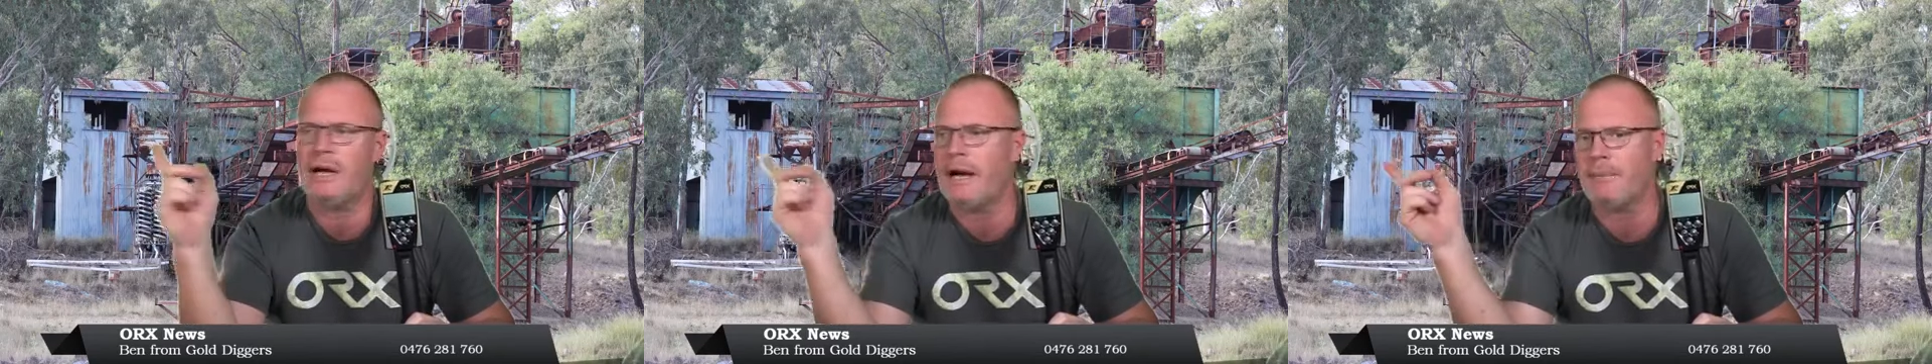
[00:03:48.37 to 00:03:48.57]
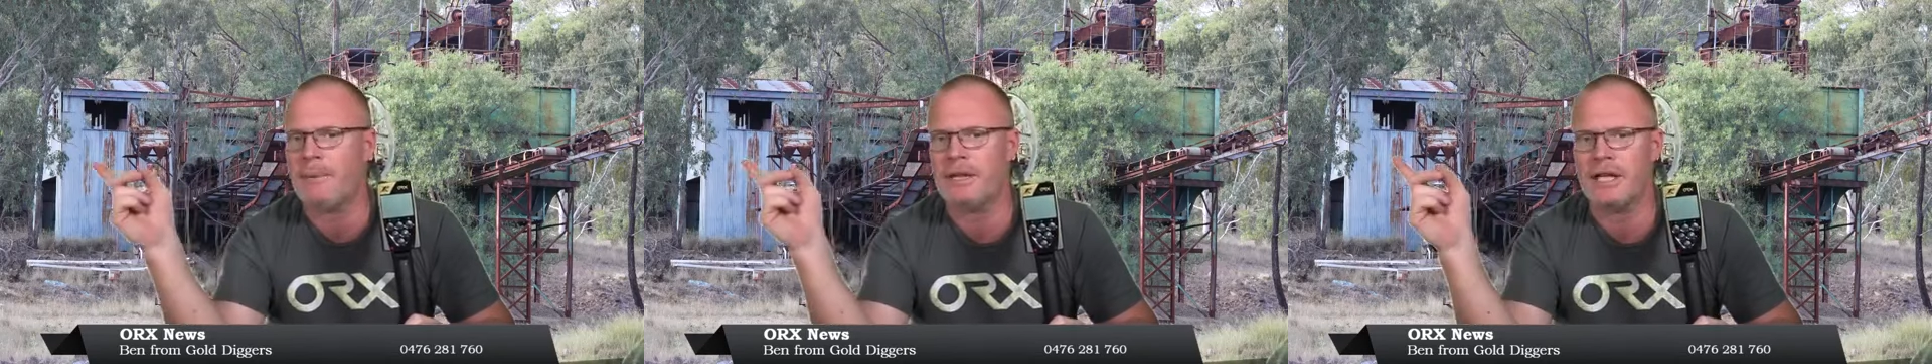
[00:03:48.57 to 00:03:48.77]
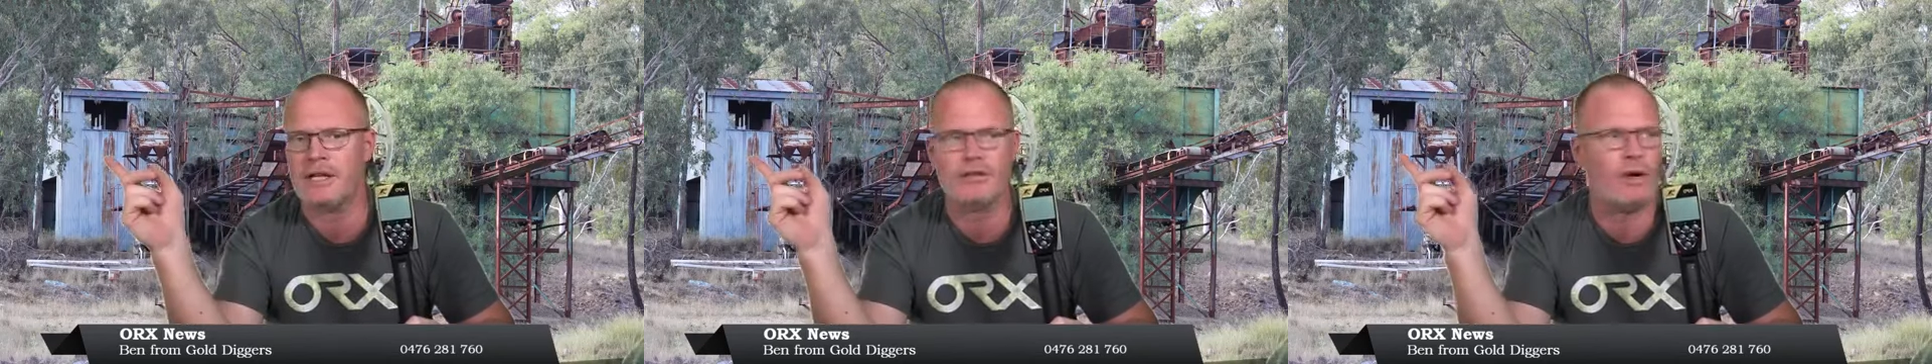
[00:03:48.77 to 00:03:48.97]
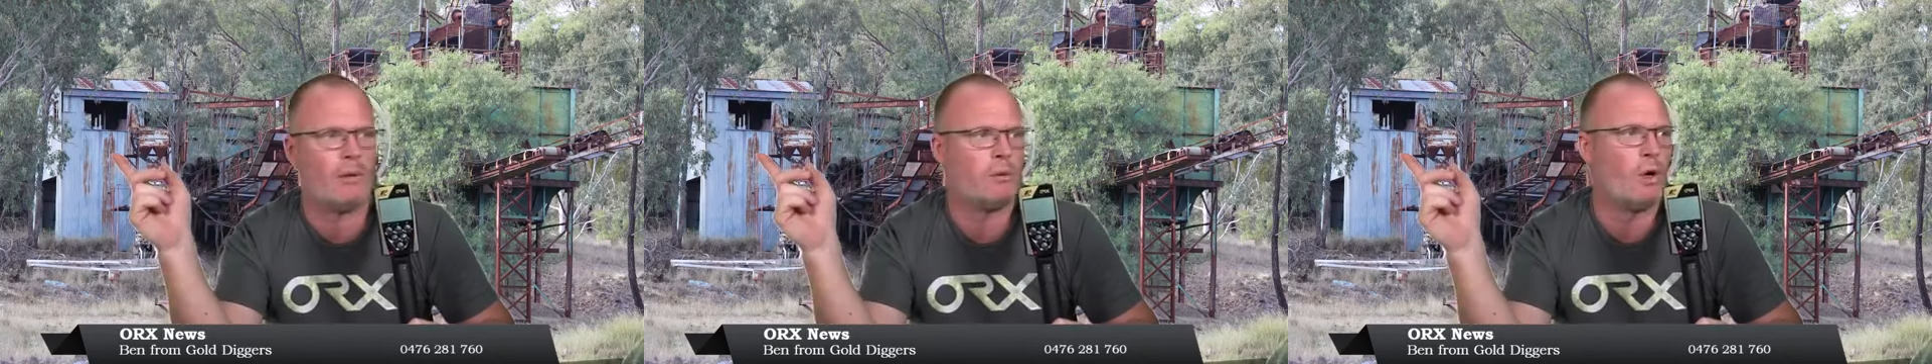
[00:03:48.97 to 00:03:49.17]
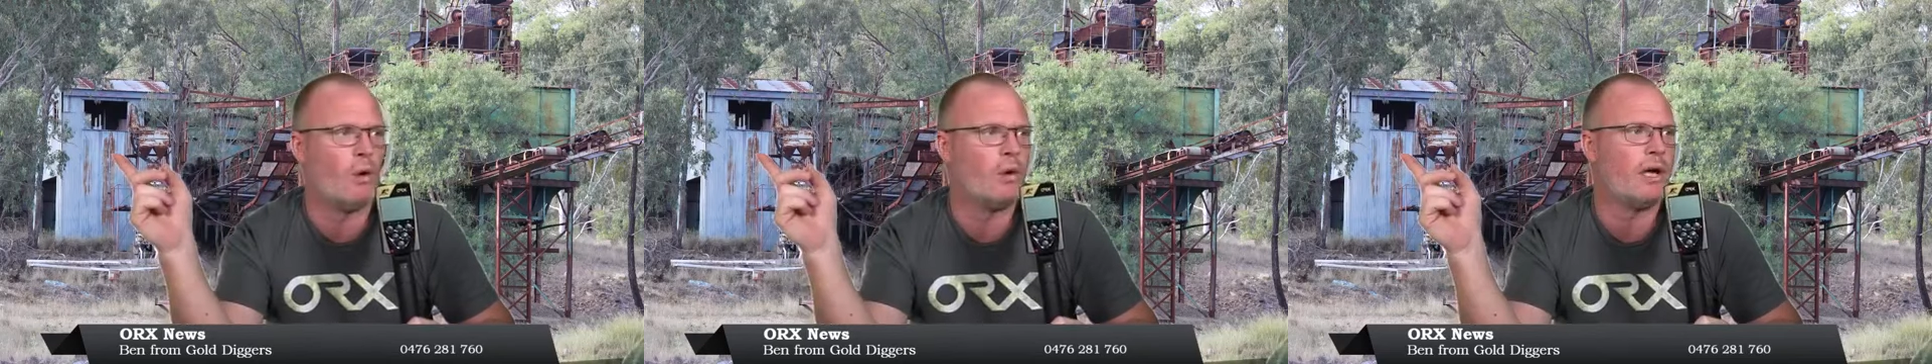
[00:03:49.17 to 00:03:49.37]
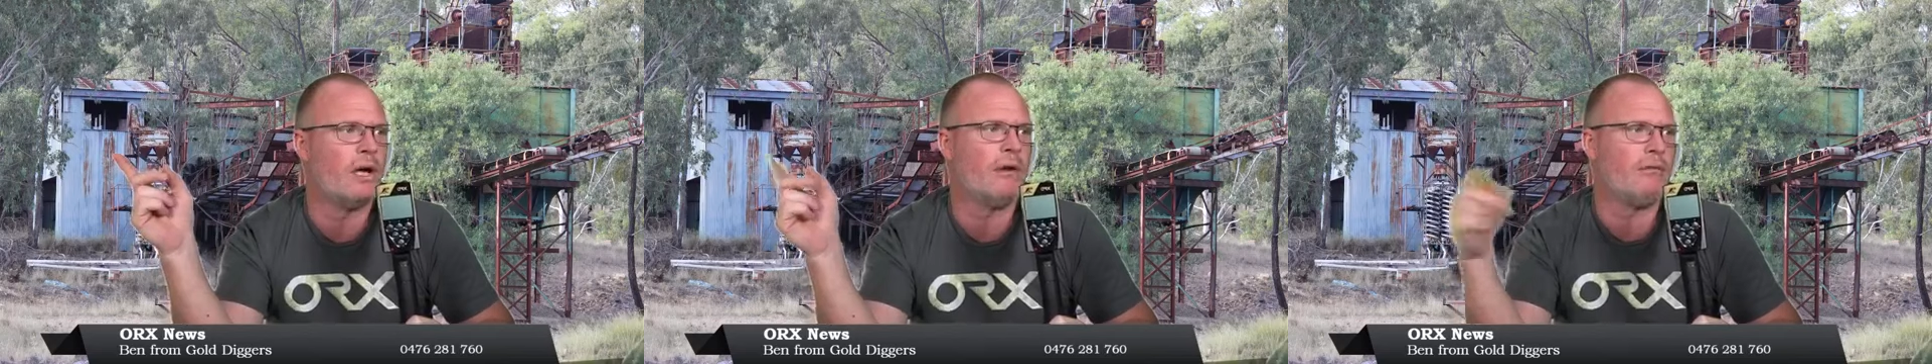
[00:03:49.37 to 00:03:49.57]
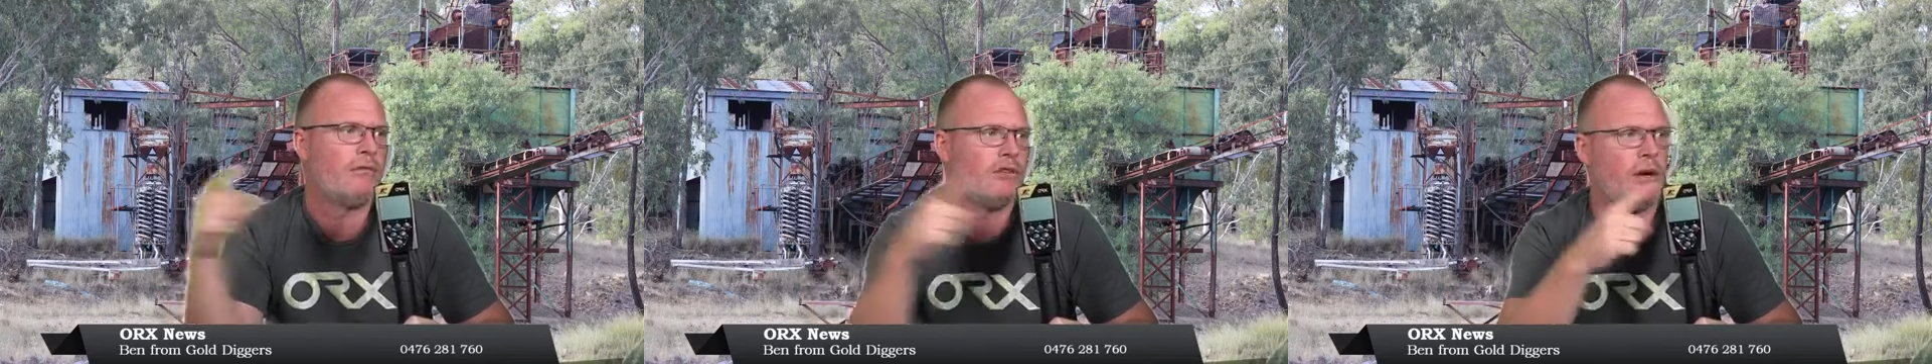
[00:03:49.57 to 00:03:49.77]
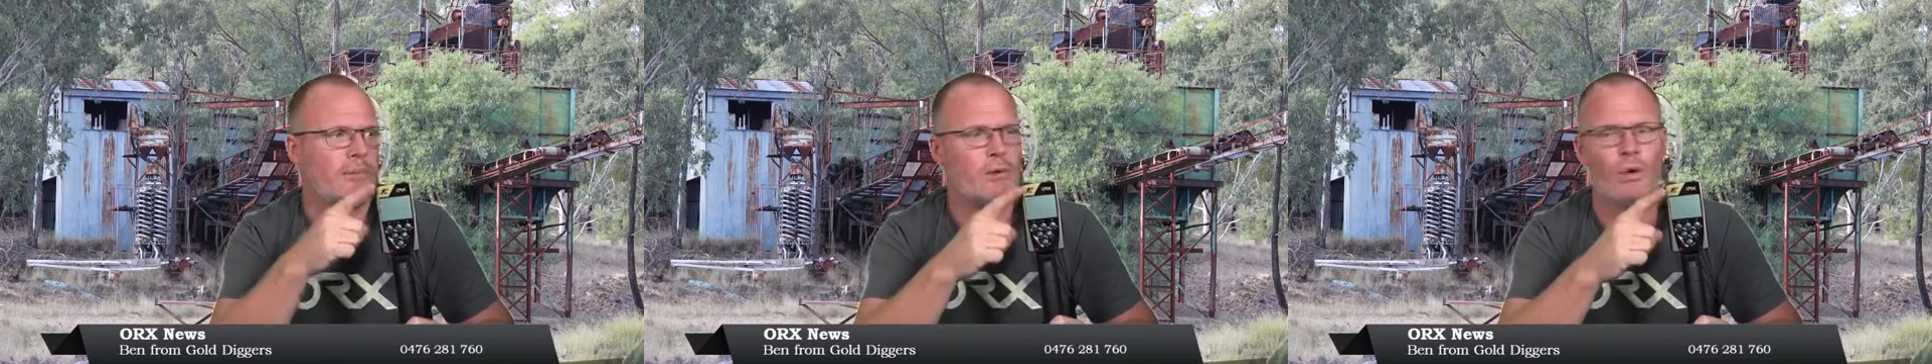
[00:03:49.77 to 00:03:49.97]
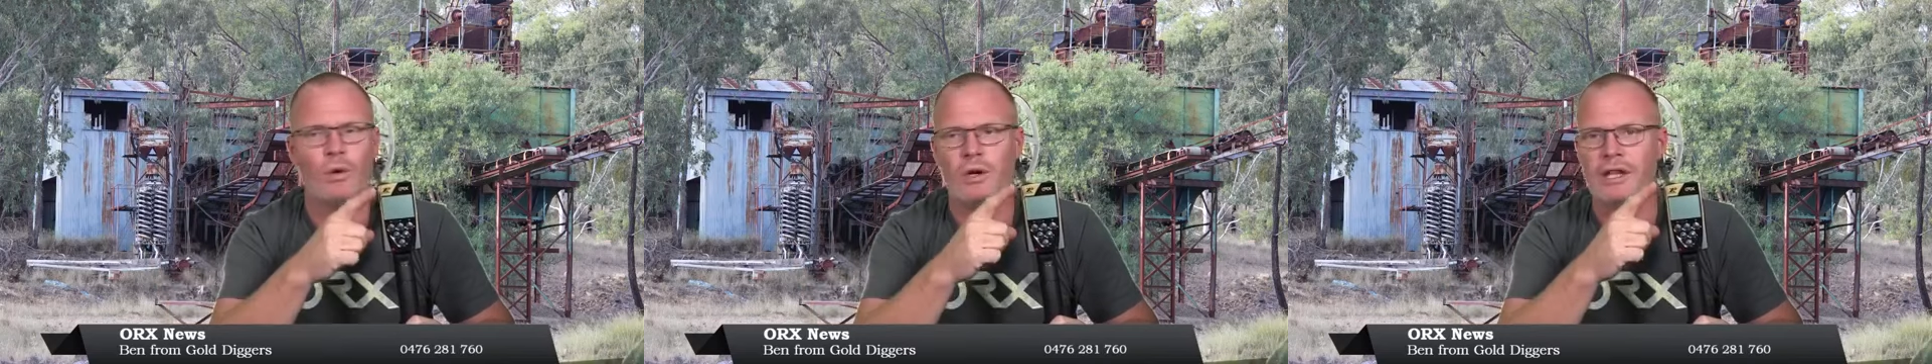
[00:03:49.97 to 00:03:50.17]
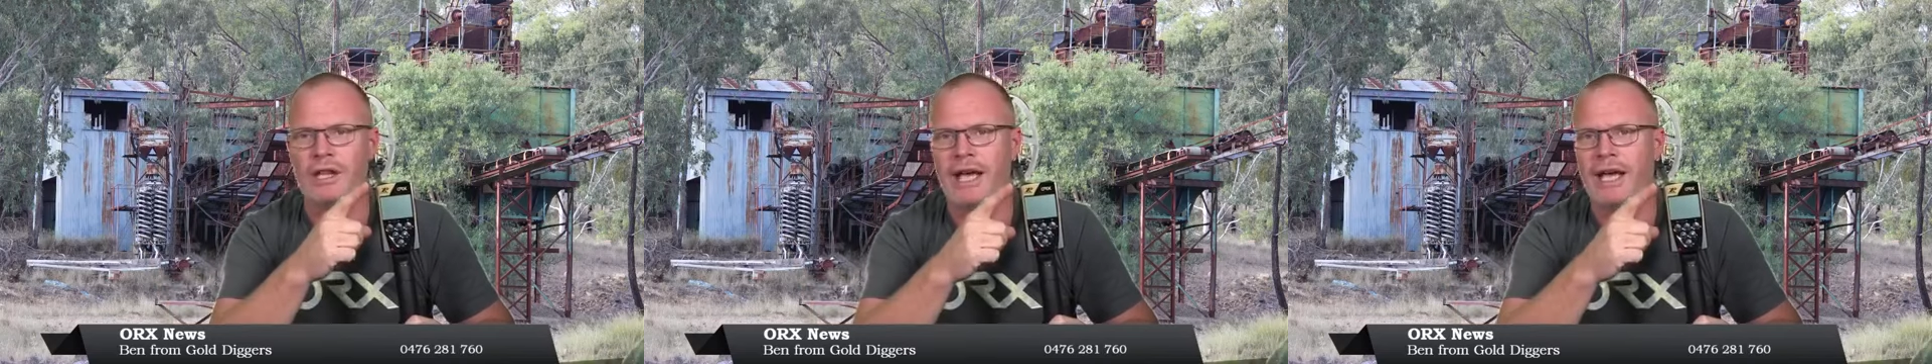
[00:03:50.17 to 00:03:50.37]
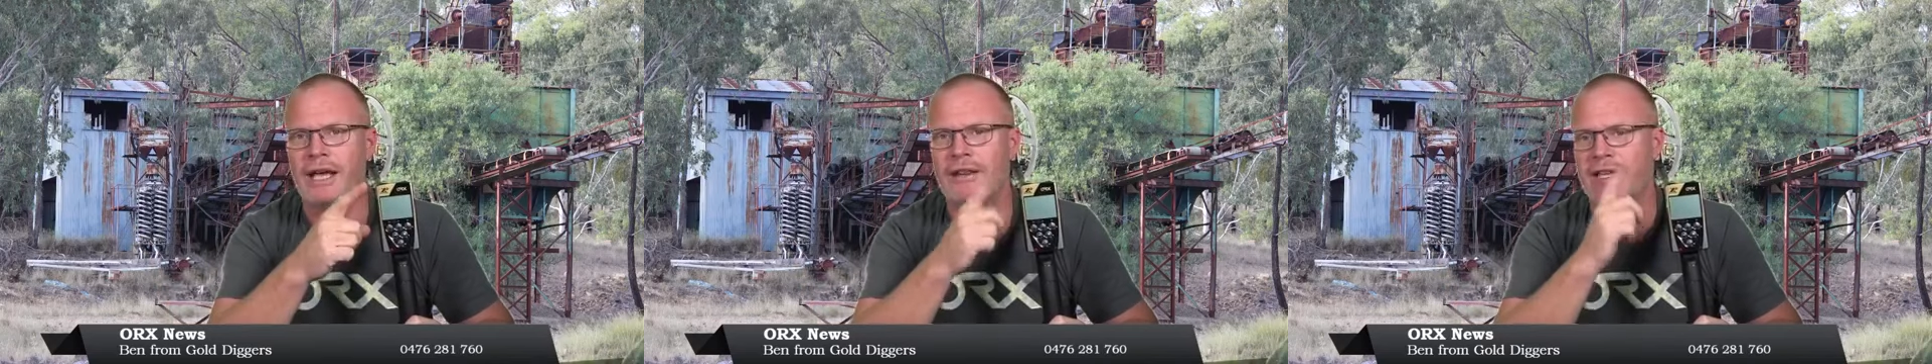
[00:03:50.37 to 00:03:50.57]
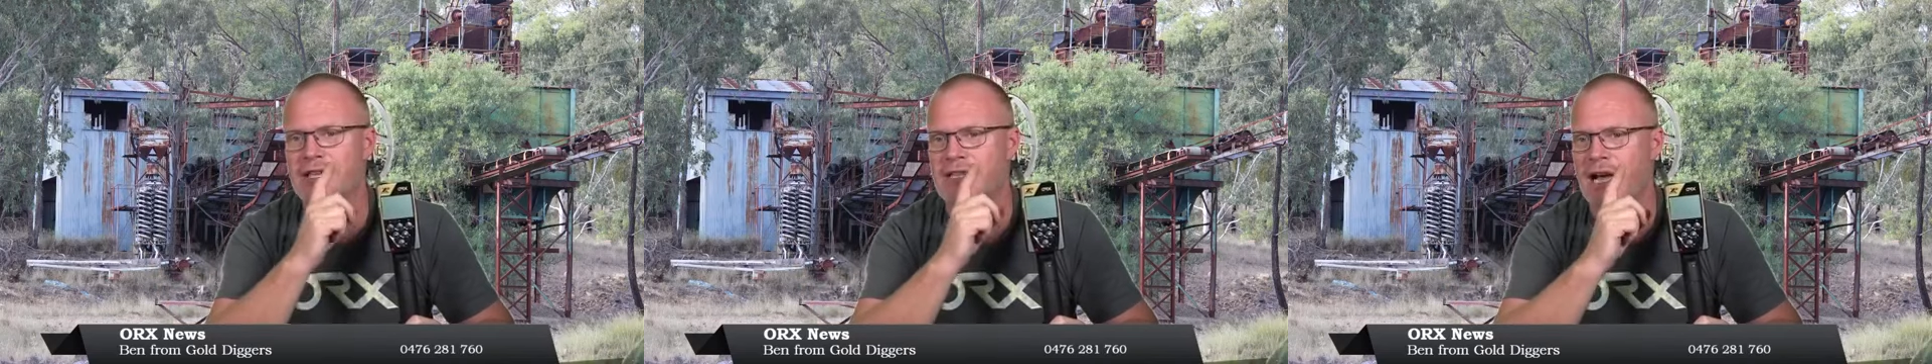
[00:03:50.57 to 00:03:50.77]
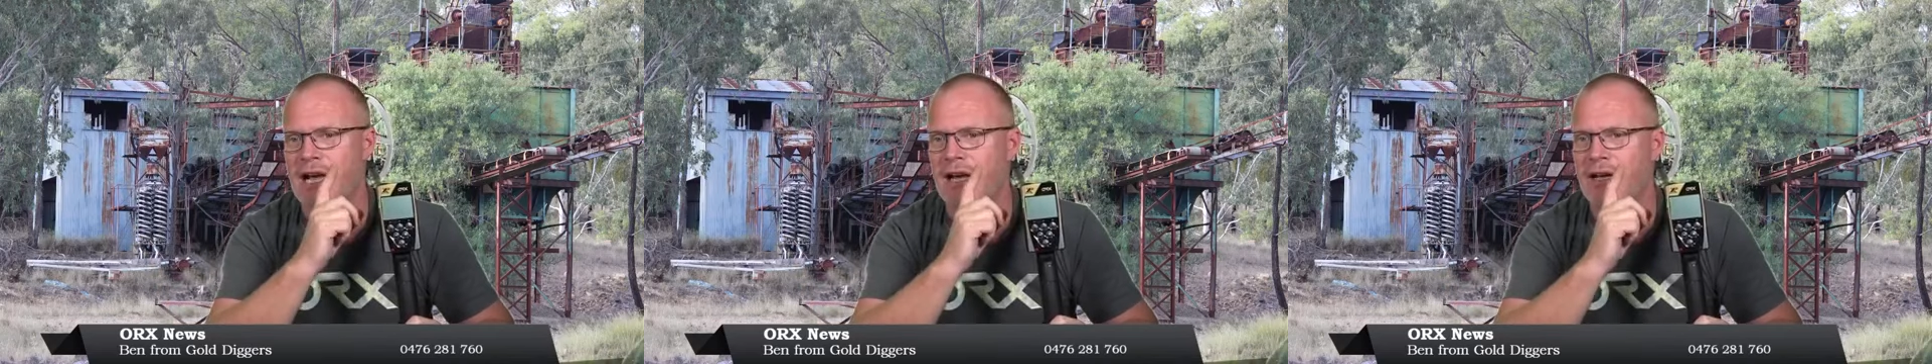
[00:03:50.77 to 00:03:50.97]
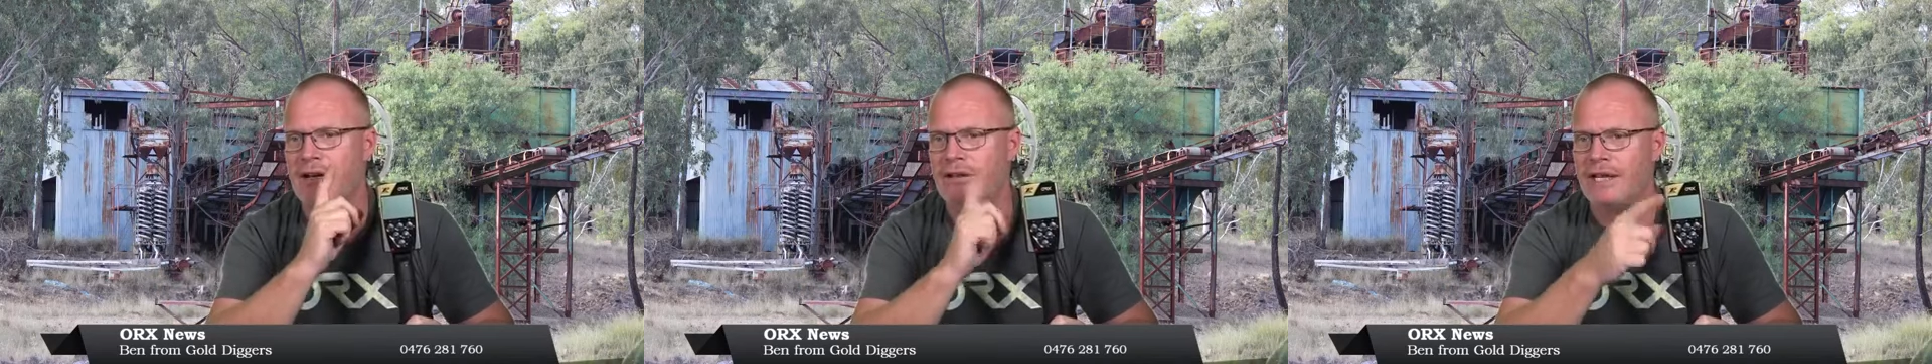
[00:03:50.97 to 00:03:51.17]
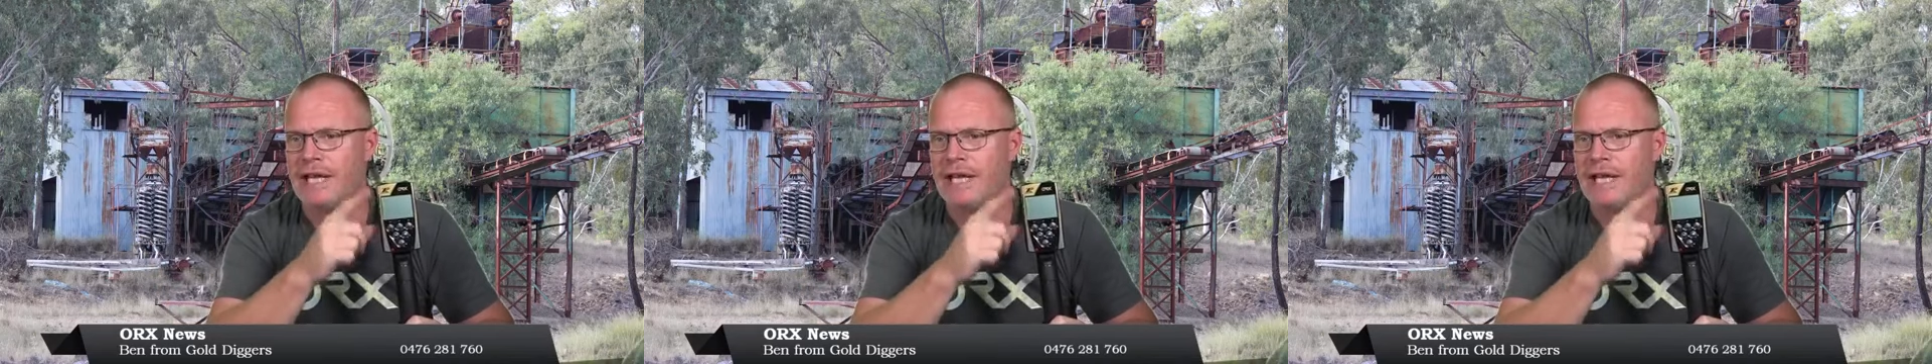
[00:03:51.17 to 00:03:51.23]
up in the top corner there's a